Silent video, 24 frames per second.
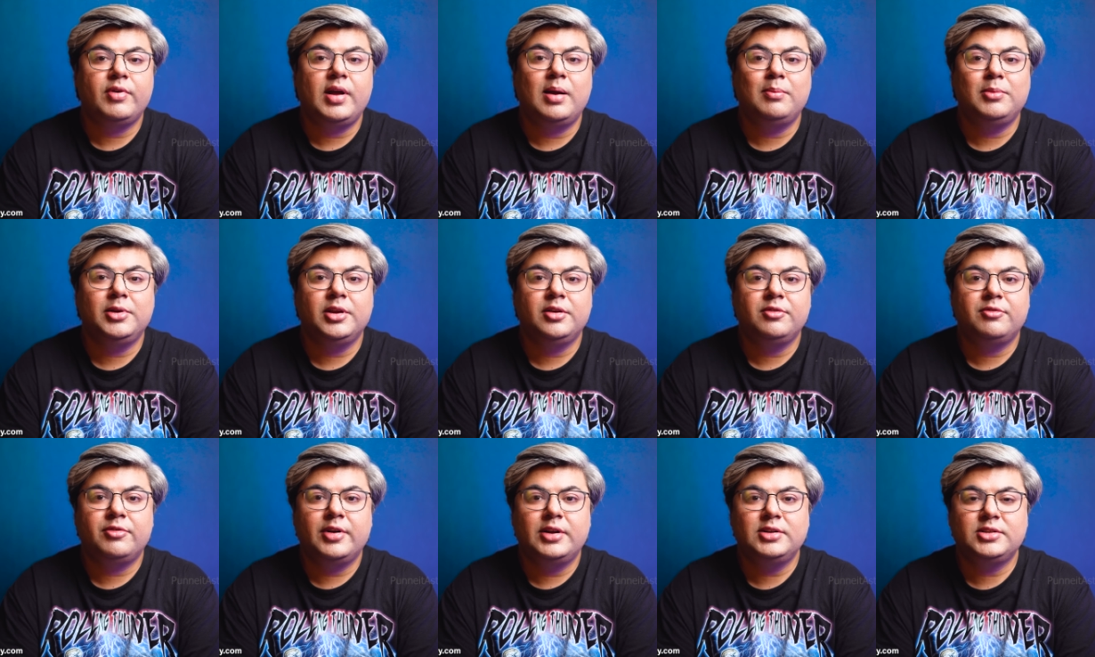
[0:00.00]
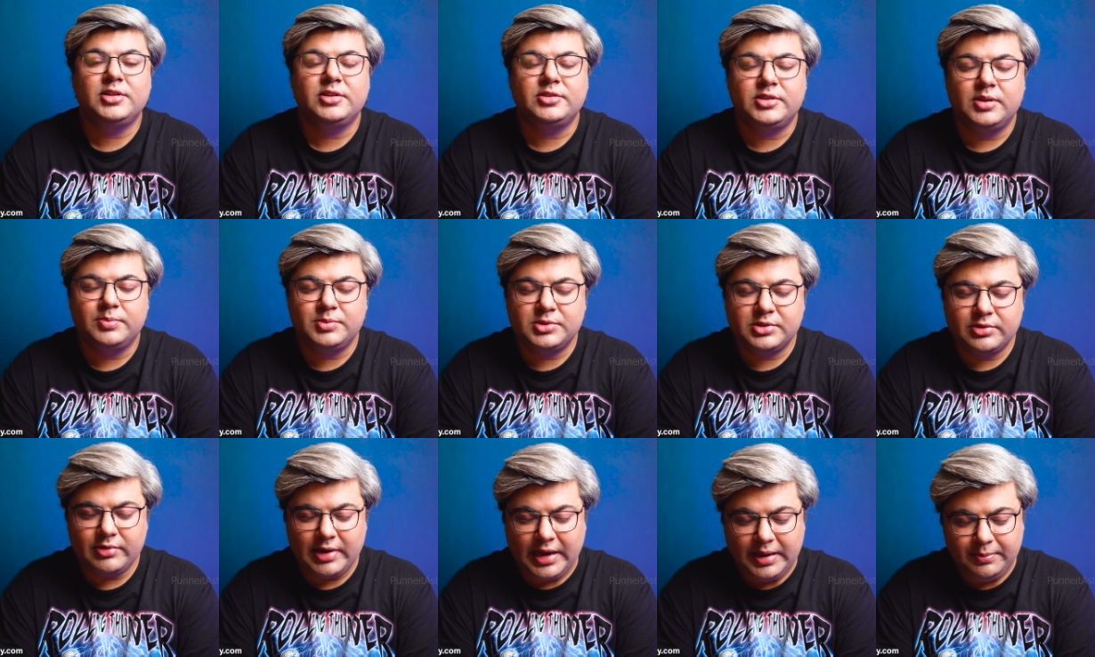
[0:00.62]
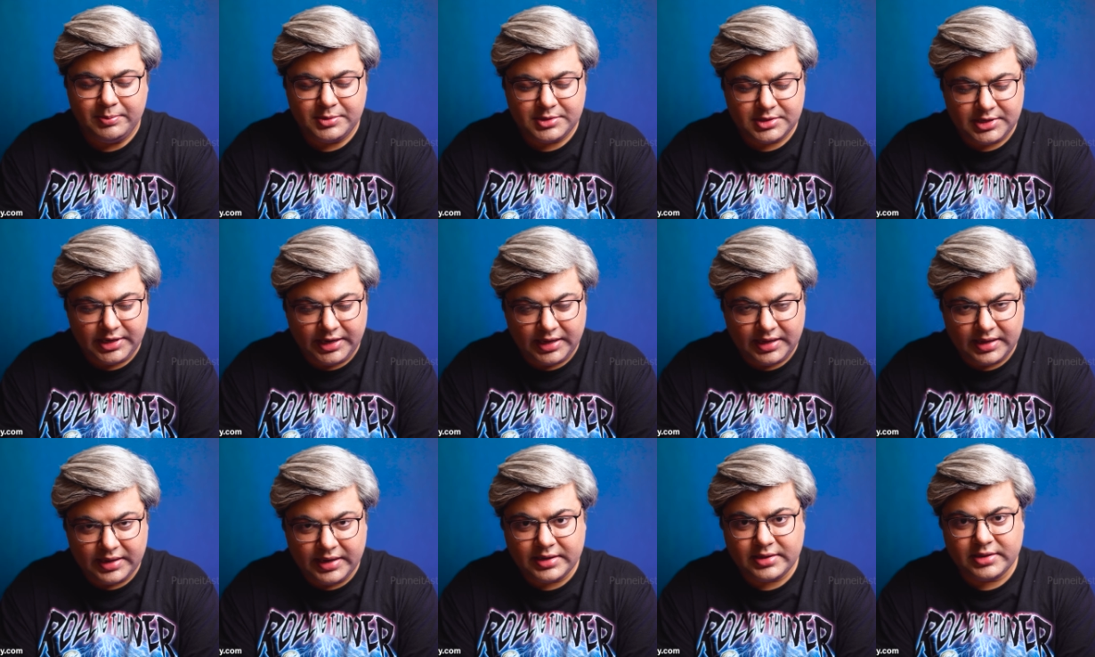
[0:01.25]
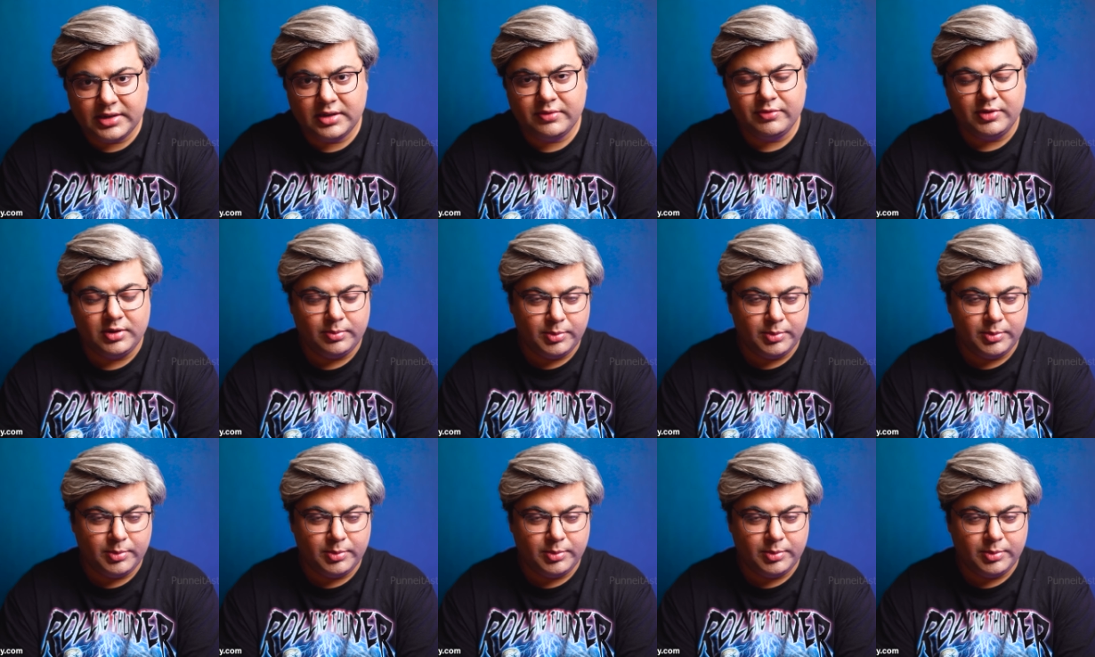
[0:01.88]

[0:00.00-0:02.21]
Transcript: family and friends and subscribe. Stay connected.